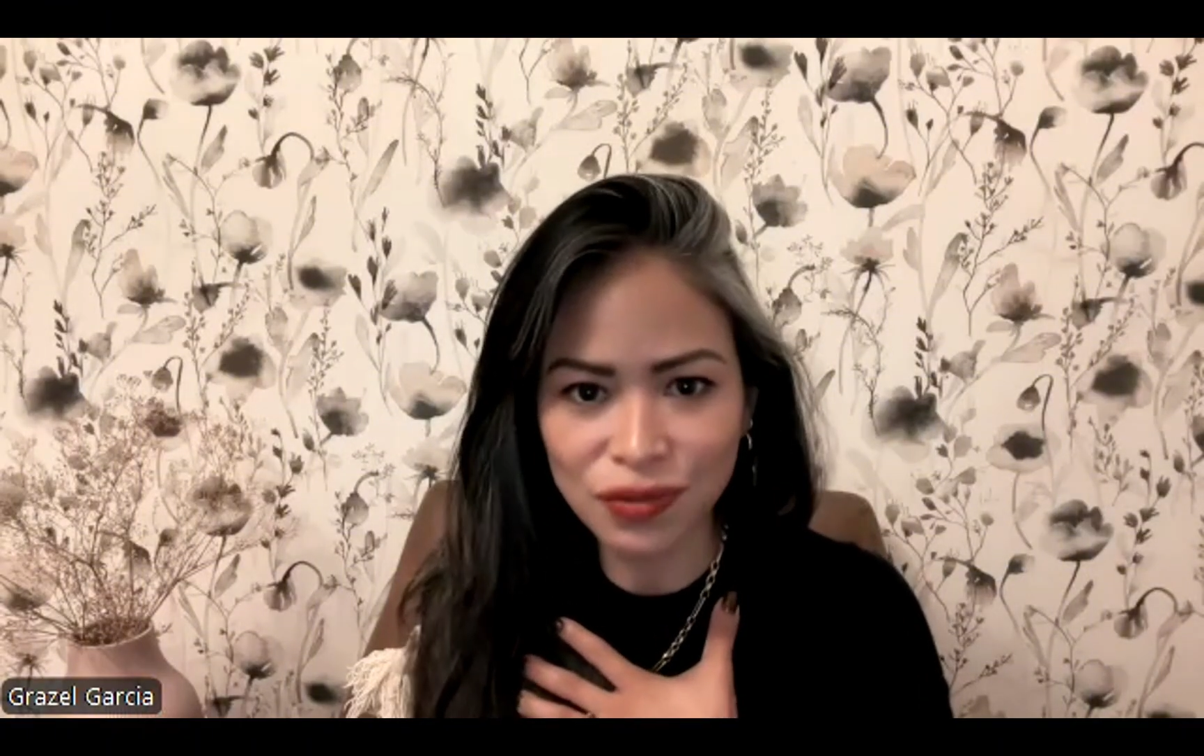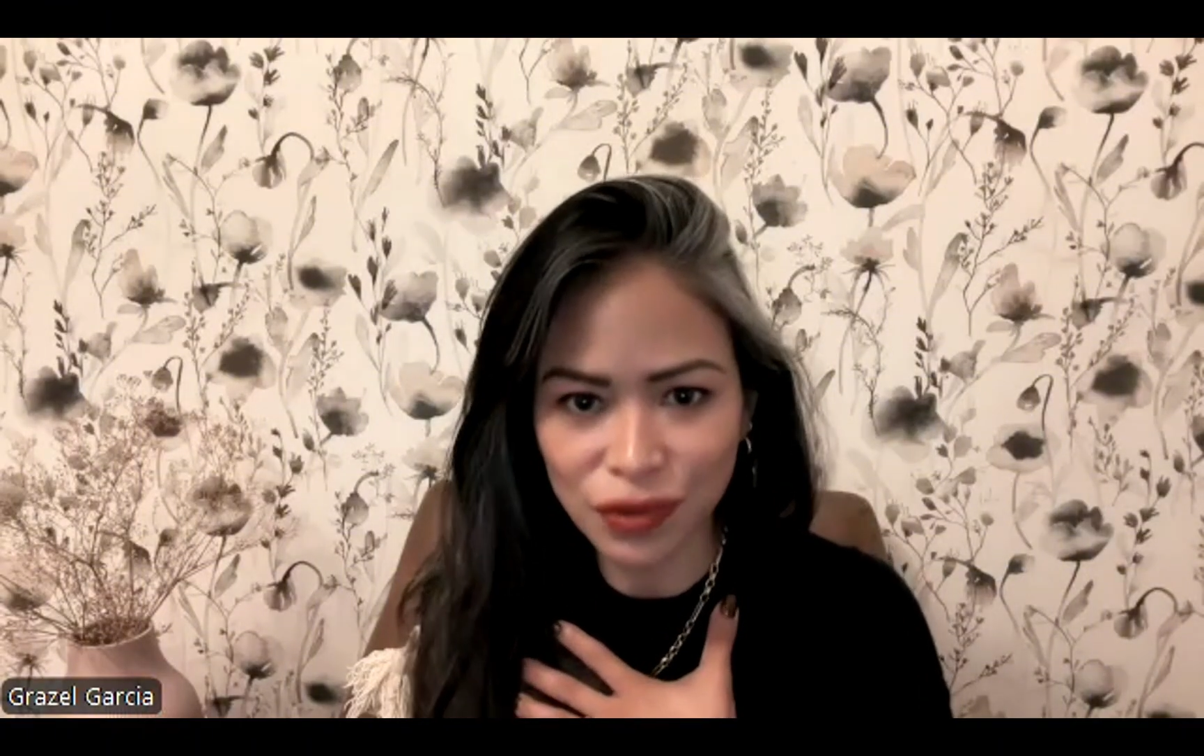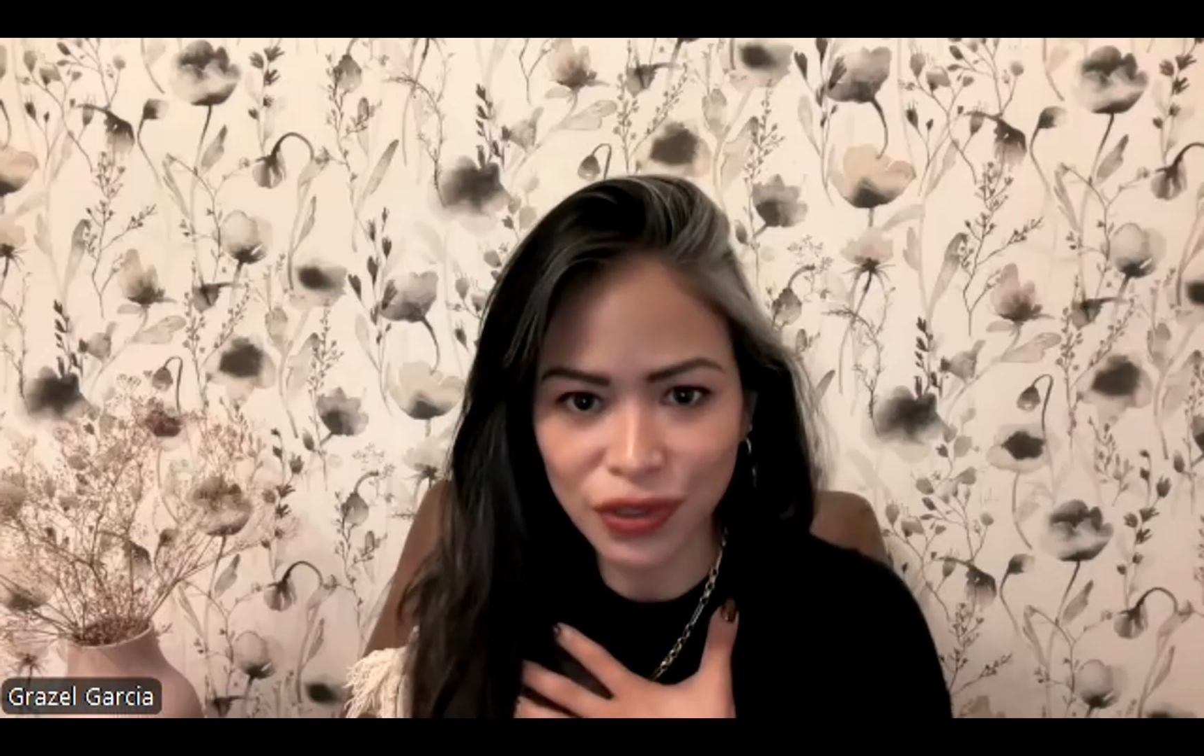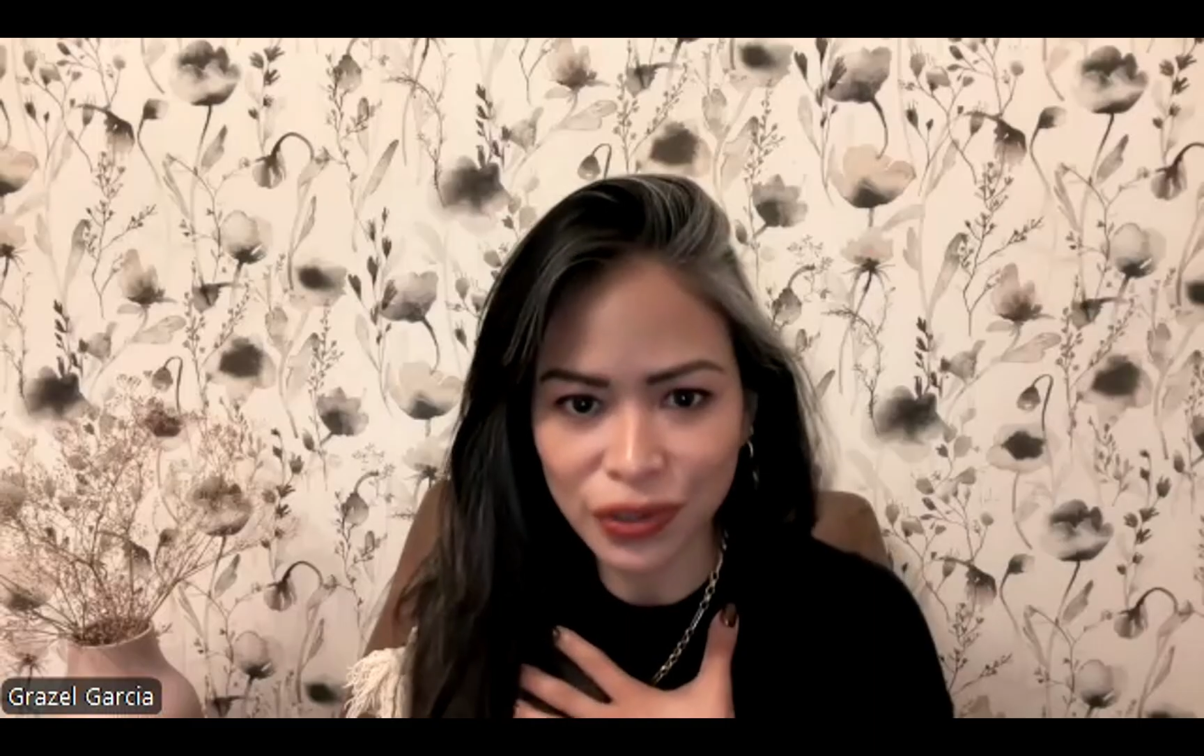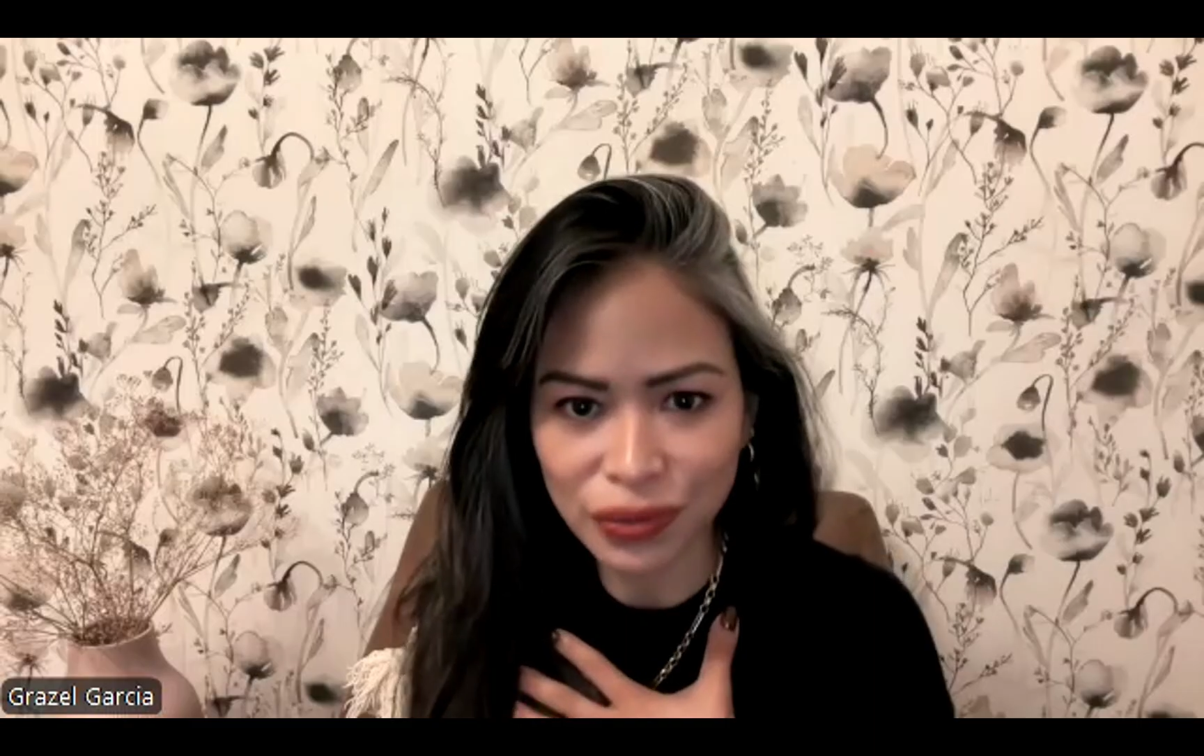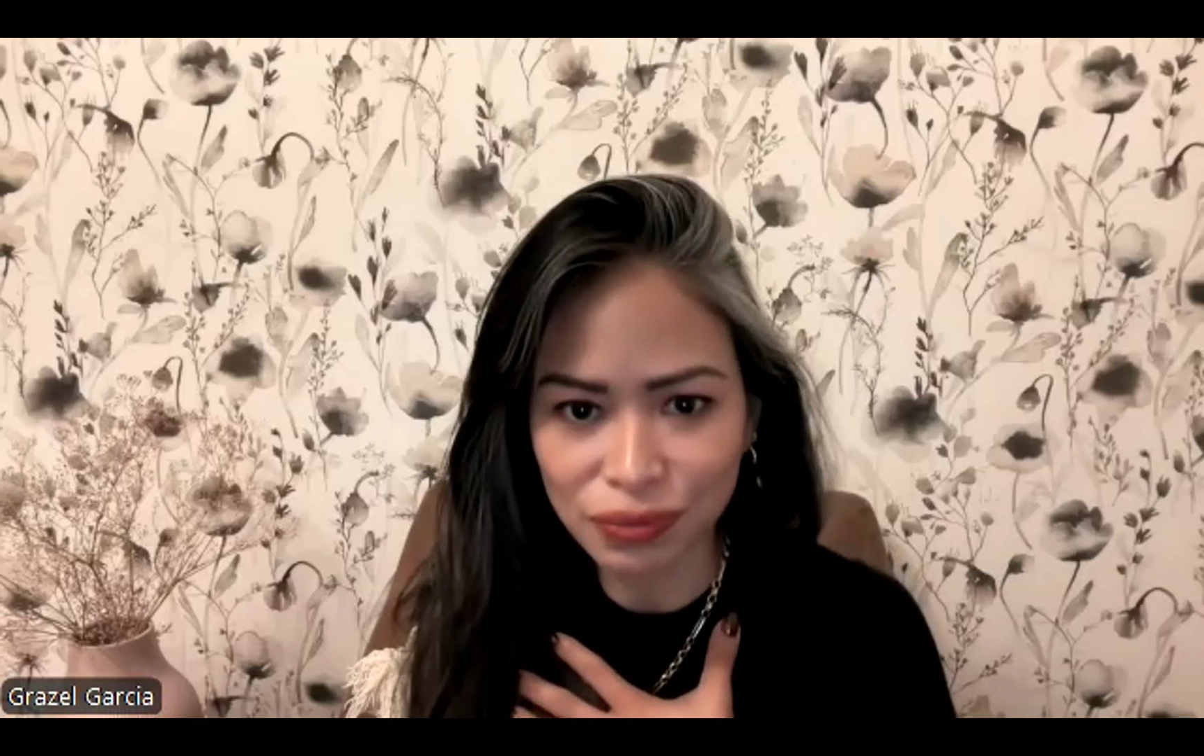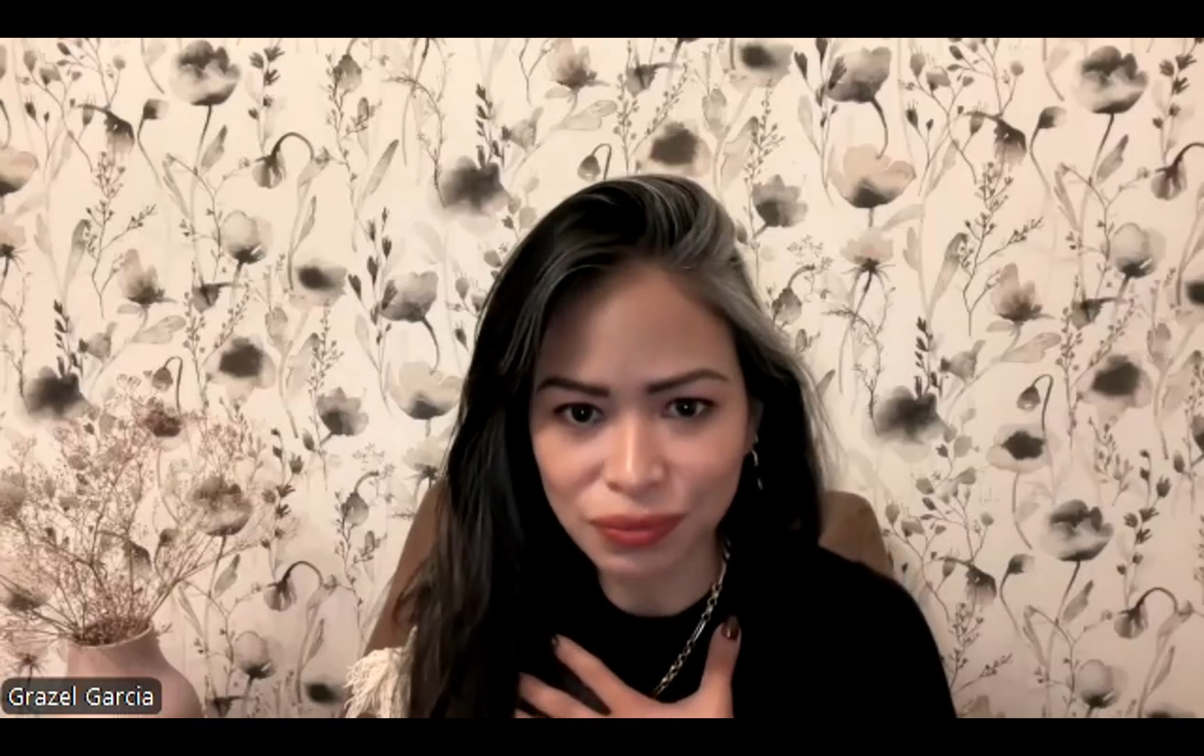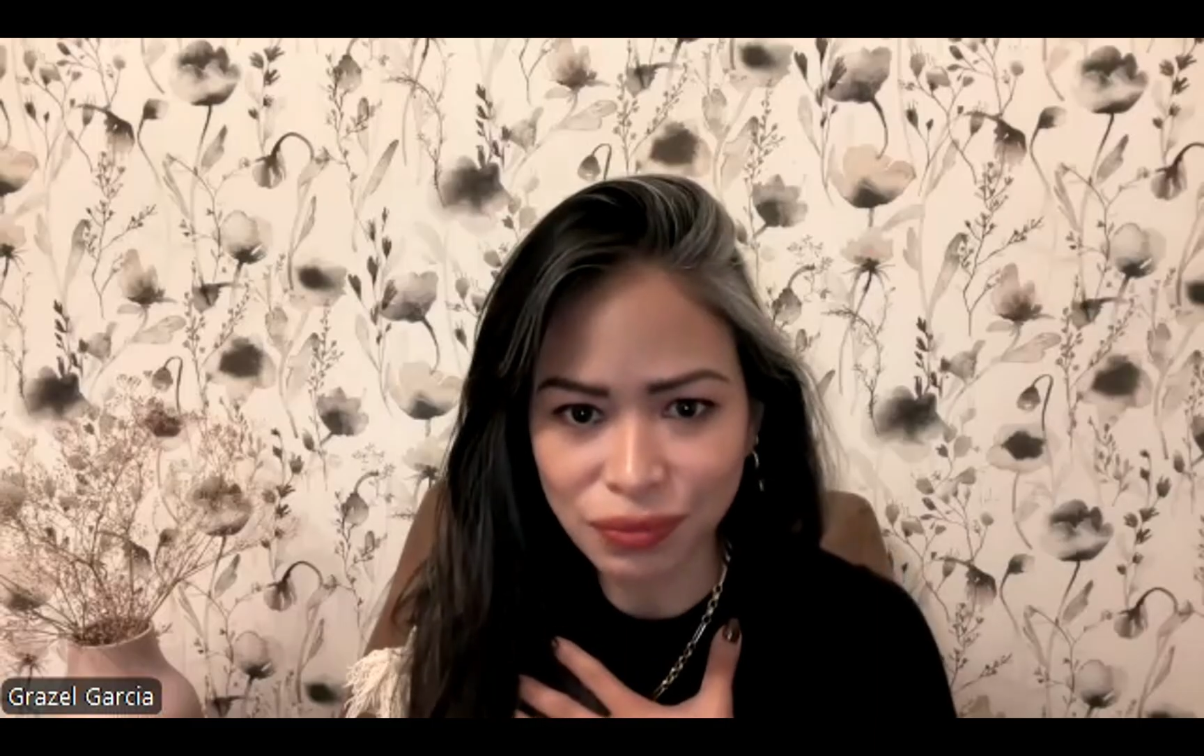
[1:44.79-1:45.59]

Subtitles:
for you,